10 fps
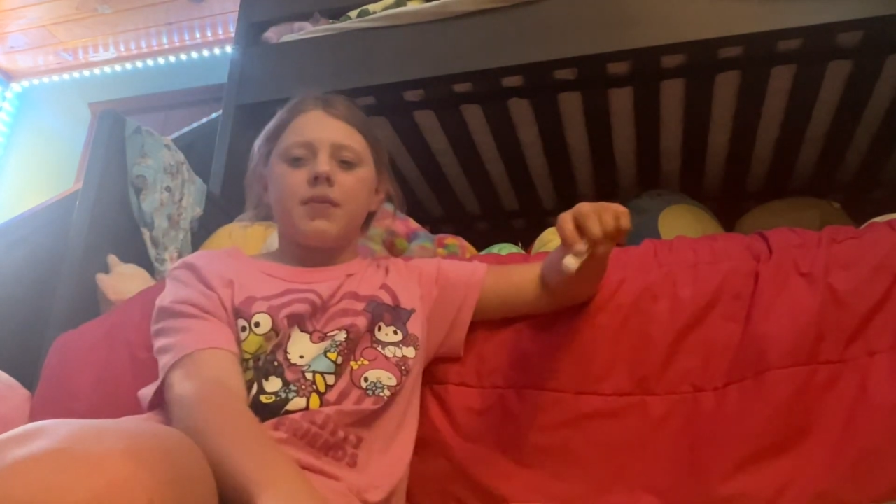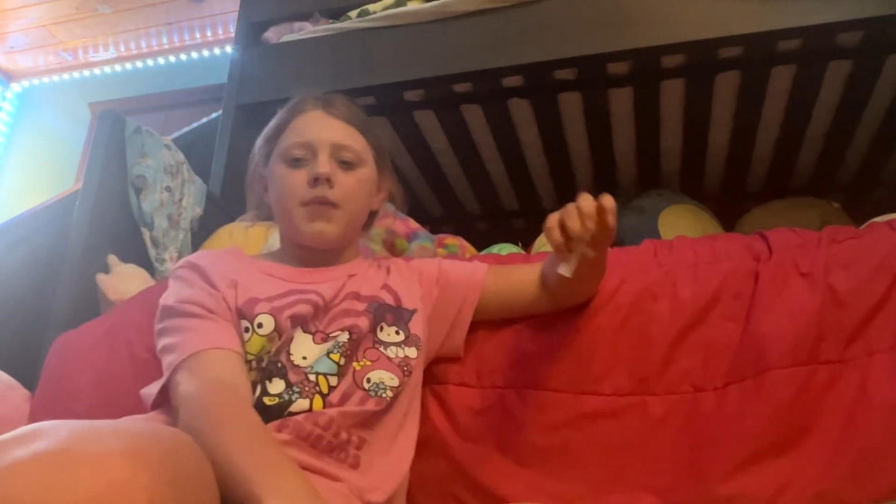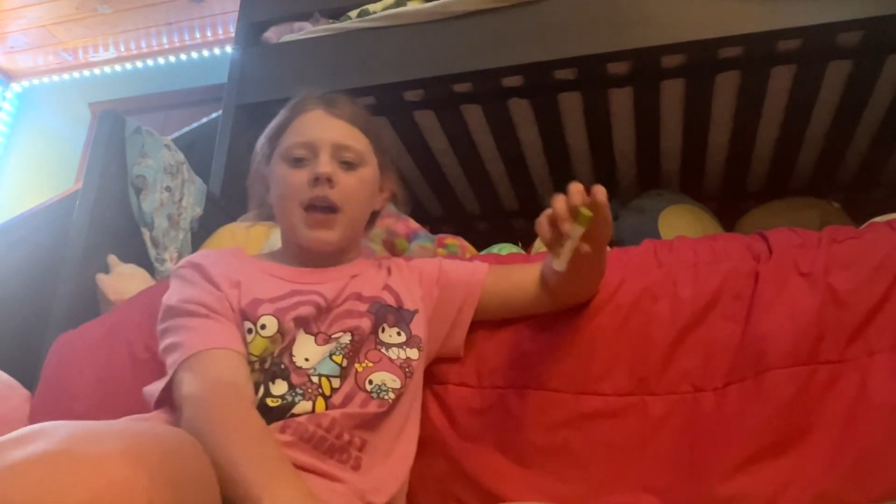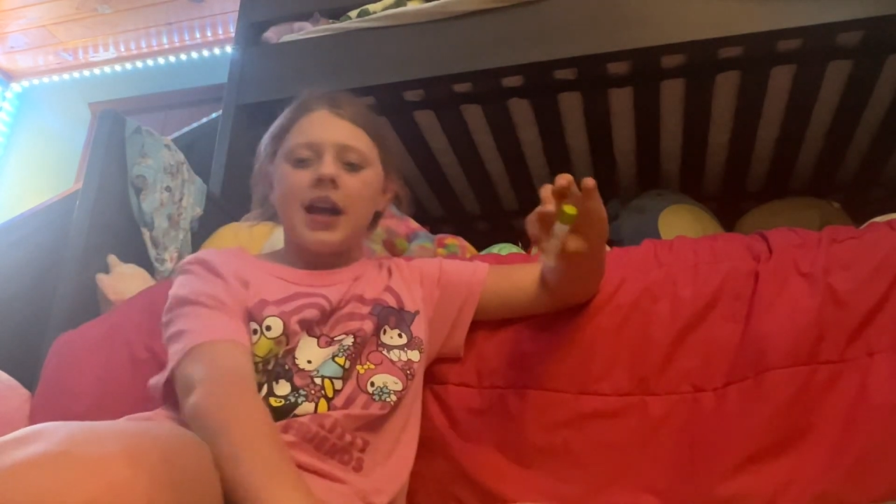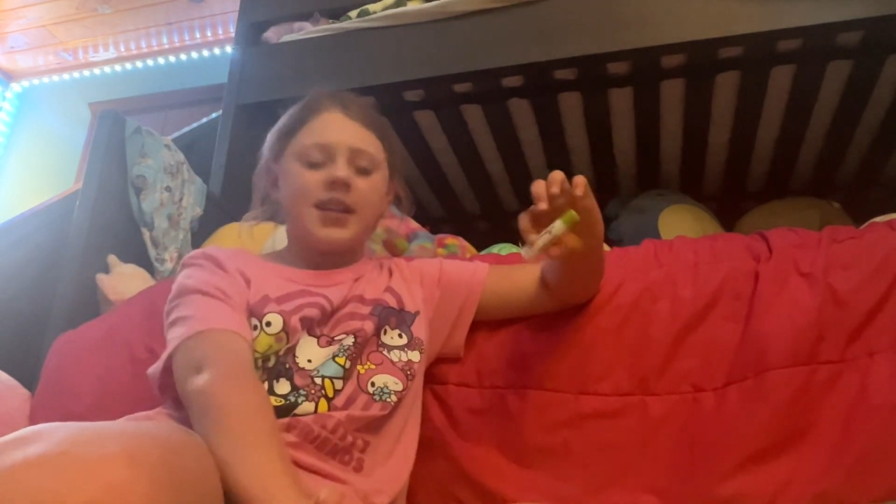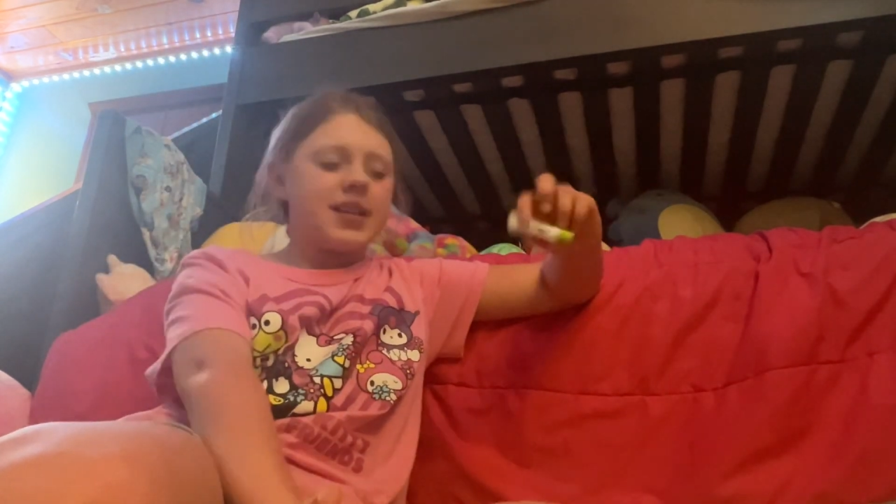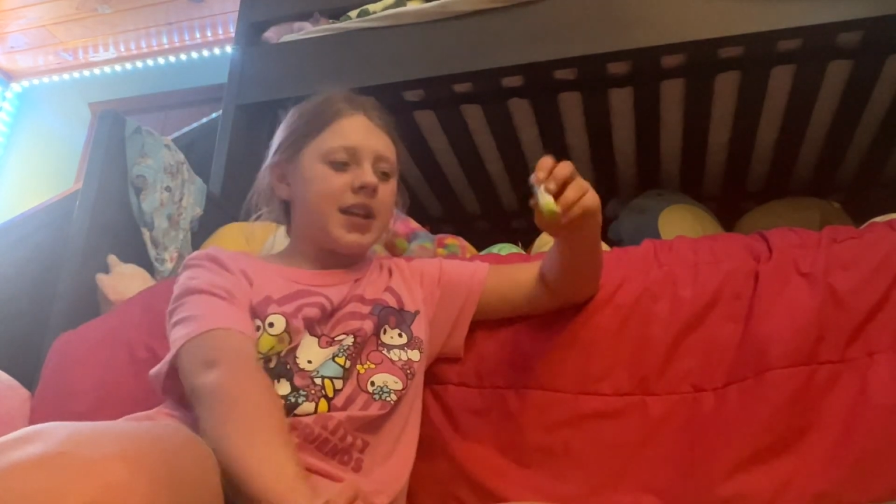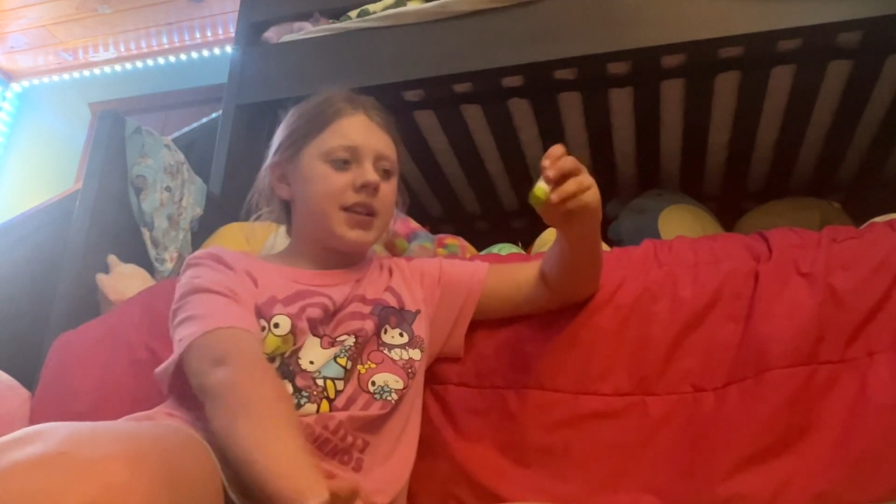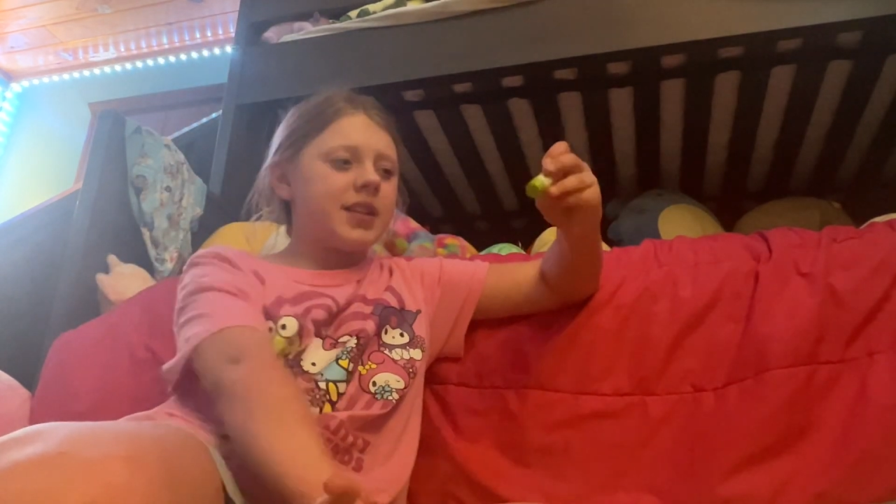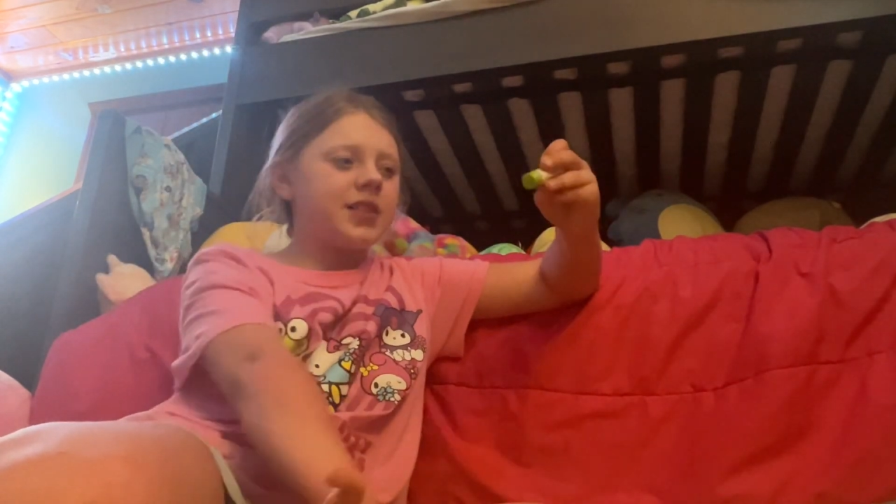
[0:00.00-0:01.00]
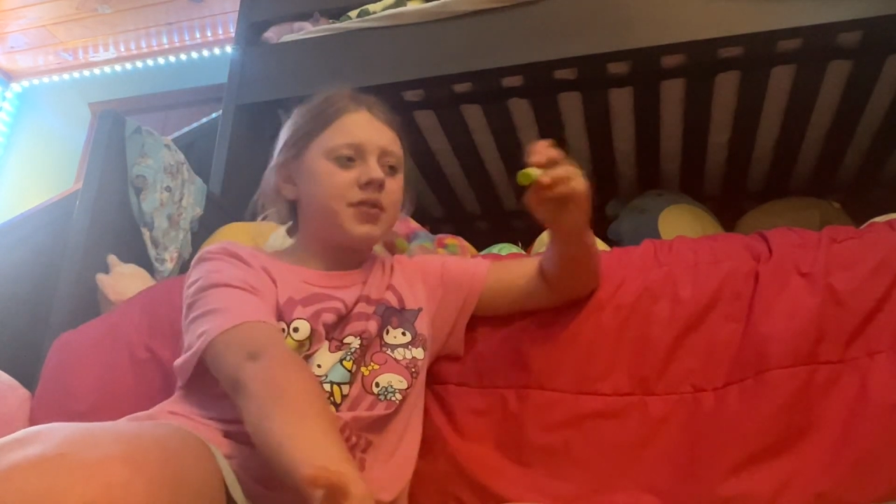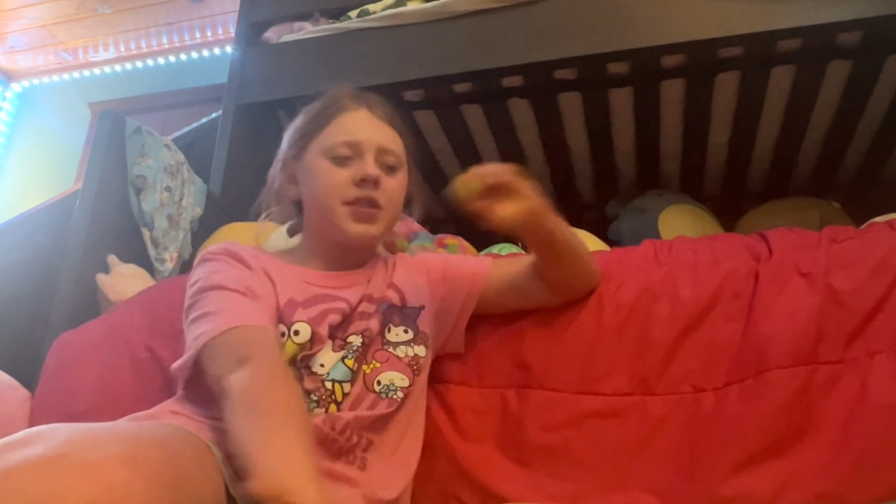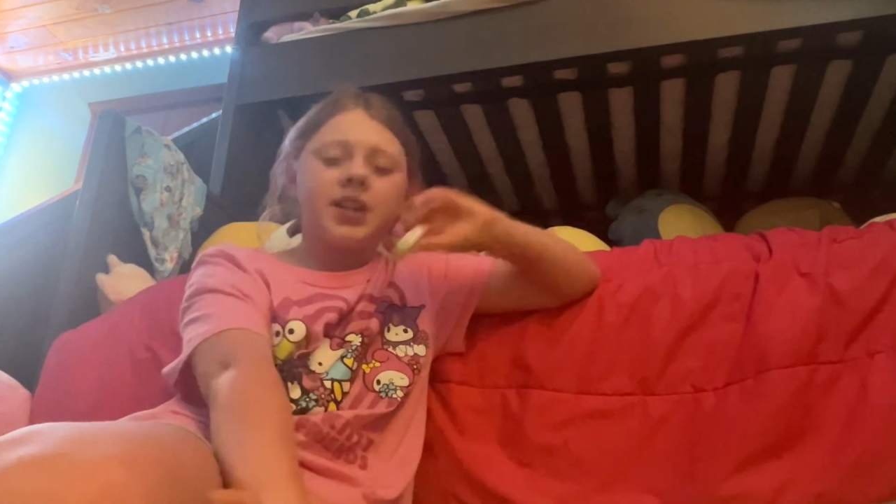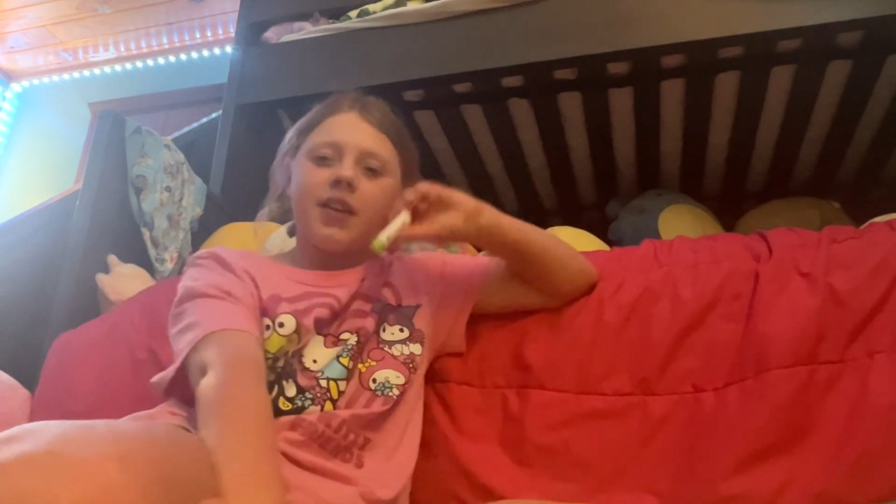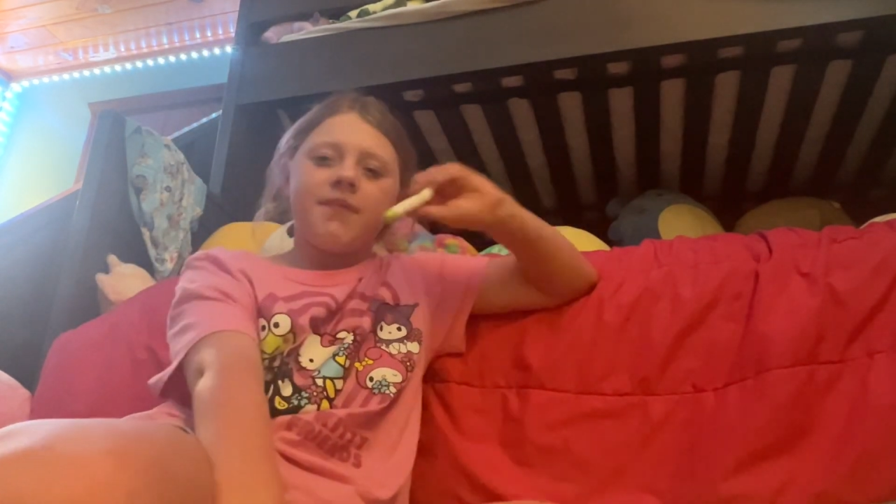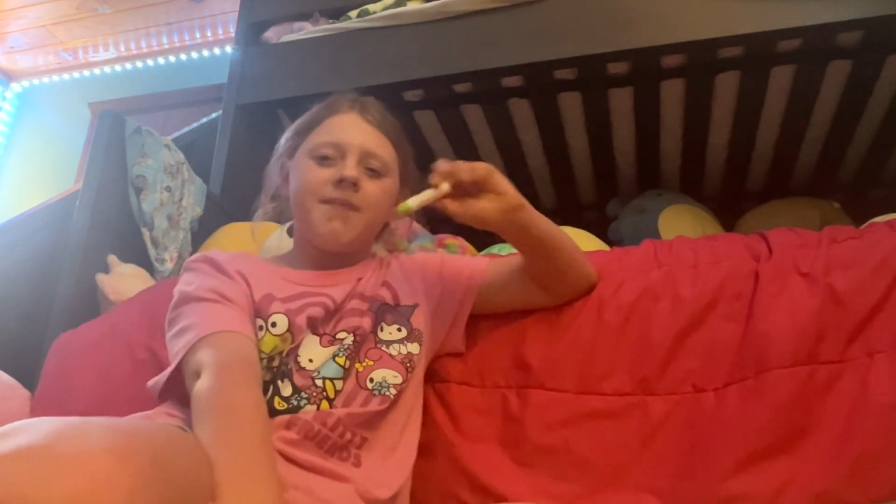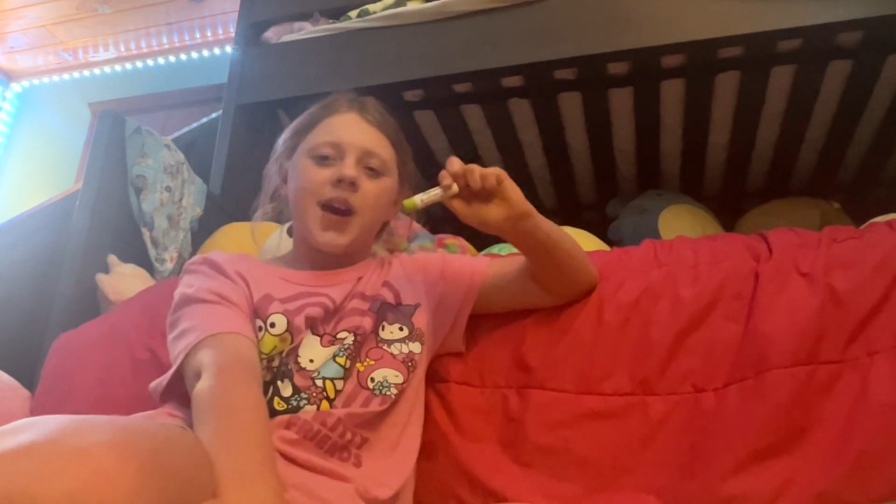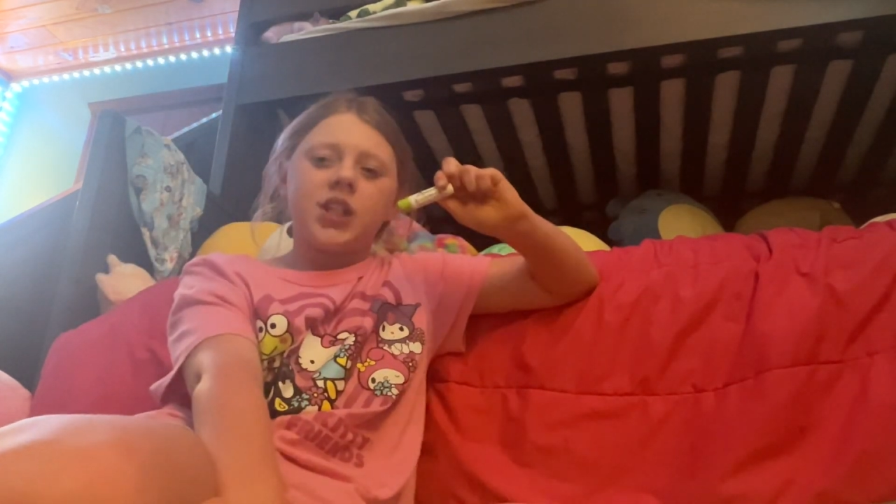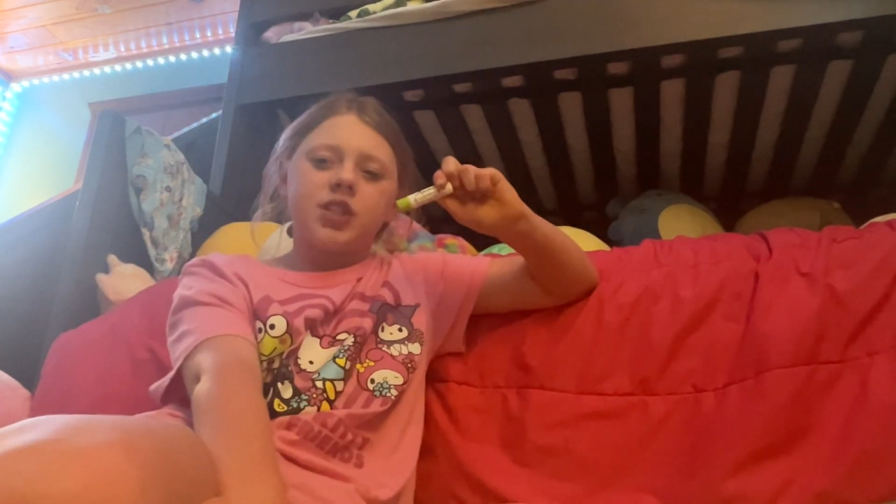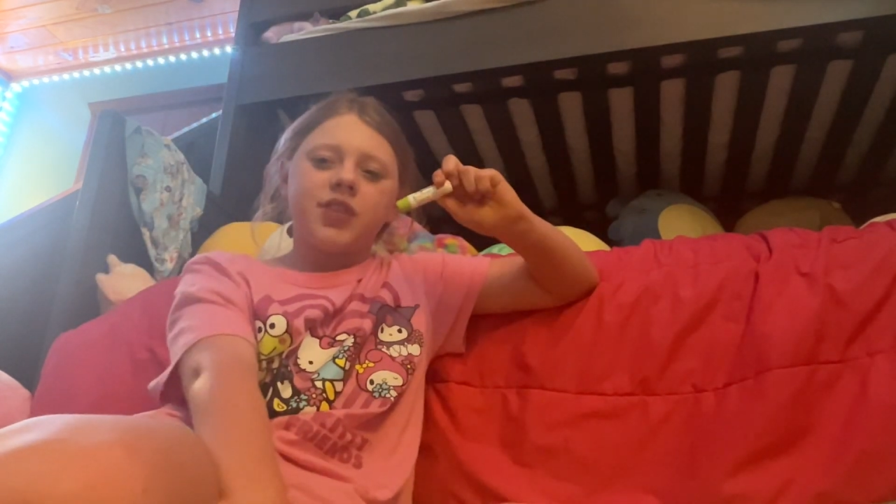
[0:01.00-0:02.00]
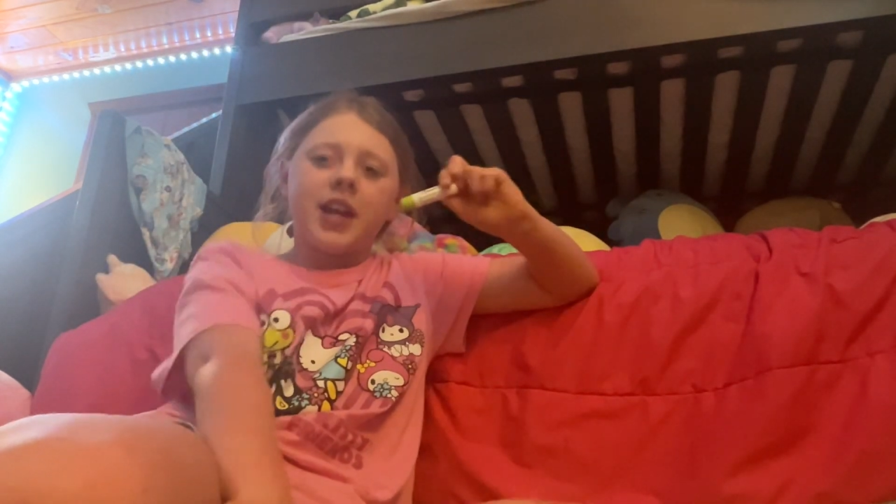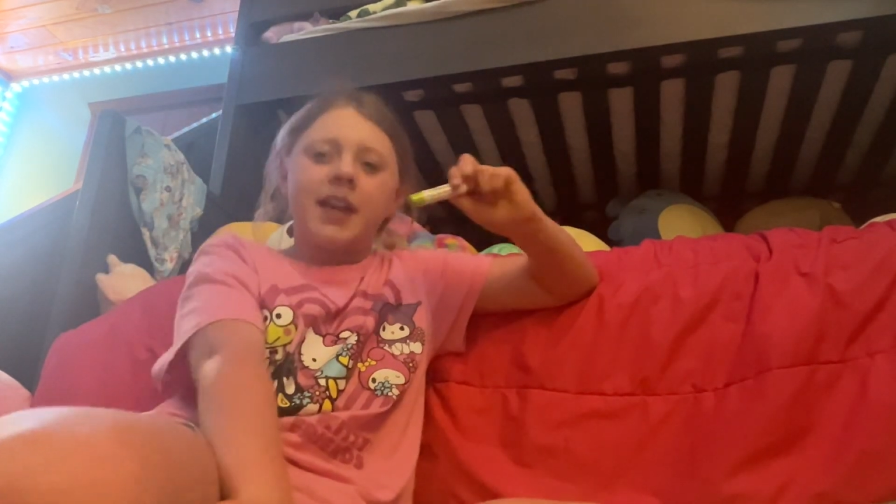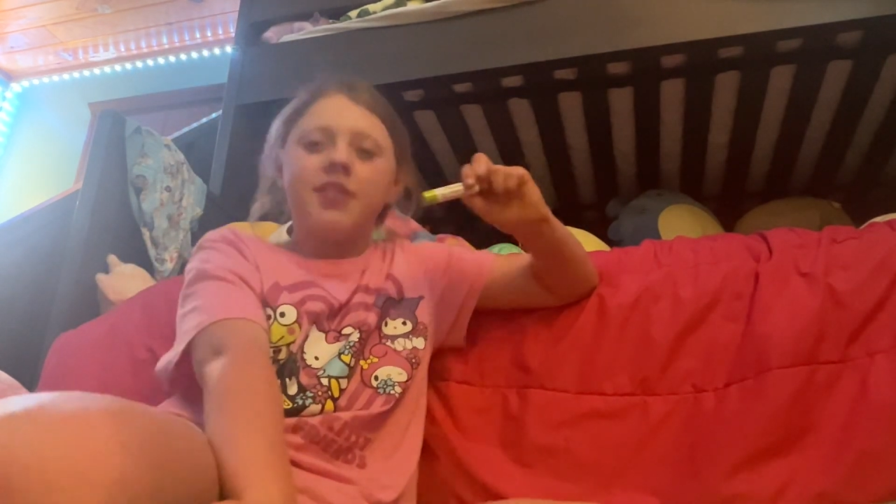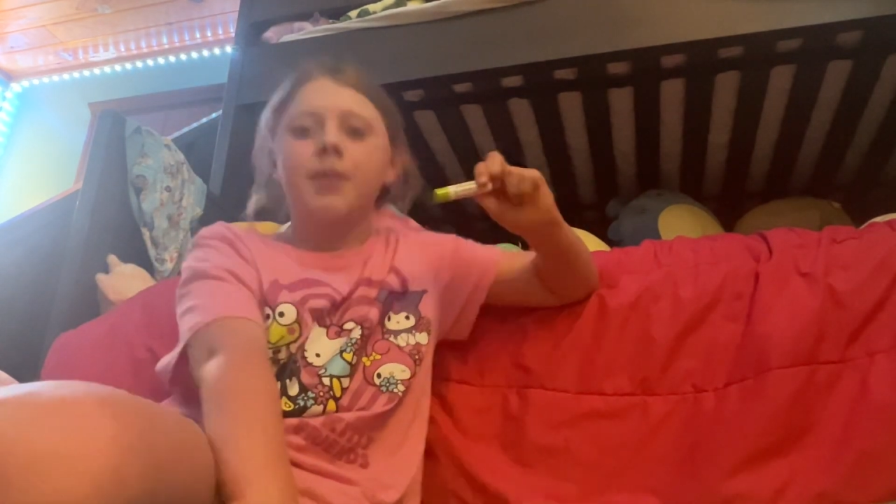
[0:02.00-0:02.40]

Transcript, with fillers: out of 10. It doesn't really give much flavor,